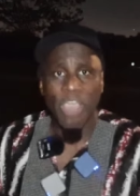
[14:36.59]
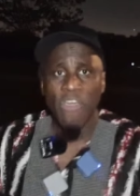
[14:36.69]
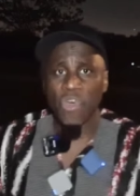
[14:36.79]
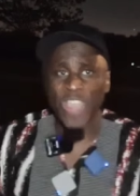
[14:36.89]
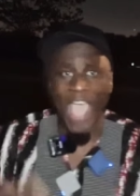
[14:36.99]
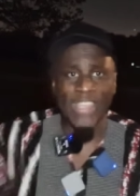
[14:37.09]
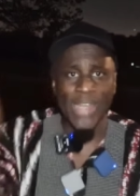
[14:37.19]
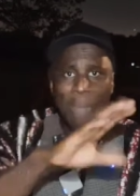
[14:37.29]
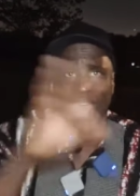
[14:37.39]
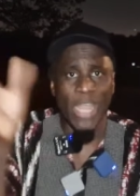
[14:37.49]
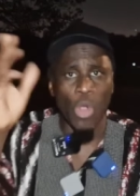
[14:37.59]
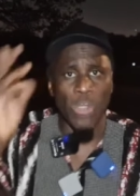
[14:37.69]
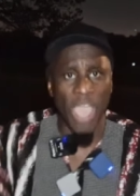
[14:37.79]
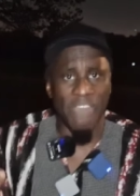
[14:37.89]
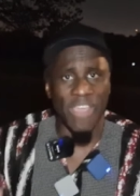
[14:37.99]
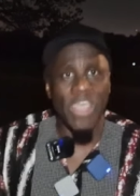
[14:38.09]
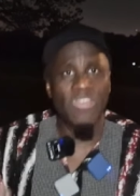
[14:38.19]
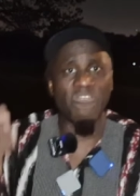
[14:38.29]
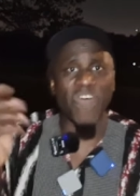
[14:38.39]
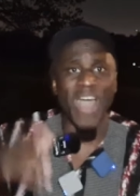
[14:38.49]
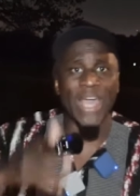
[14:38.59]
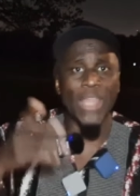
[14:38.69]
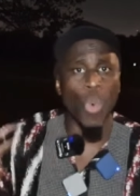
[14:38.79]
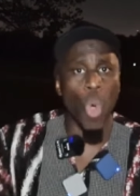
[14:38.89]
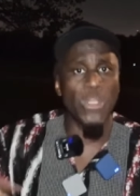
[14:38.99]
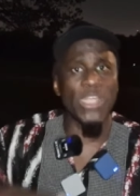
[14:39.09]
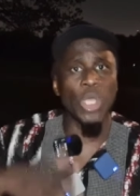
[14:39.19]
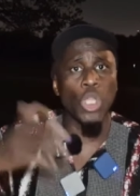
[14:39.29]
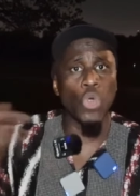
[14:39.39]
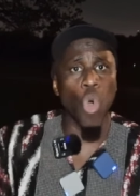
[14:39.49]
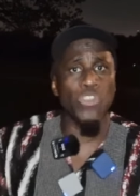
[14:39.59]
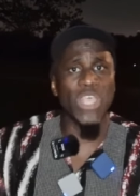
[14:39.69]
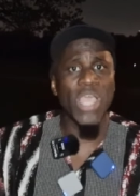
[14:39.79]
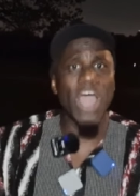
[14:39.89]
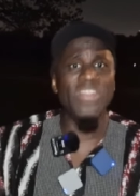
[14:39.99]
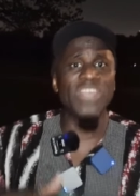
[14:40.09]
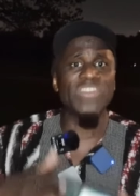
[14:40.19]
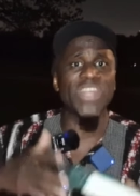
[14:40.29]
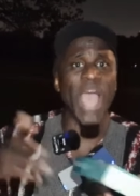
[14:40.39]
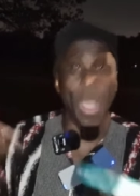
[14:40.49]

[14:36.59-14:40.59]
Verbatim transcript: For they are three that bear record in heaven, the Father, the Word, and the Holy Ghost, and these three are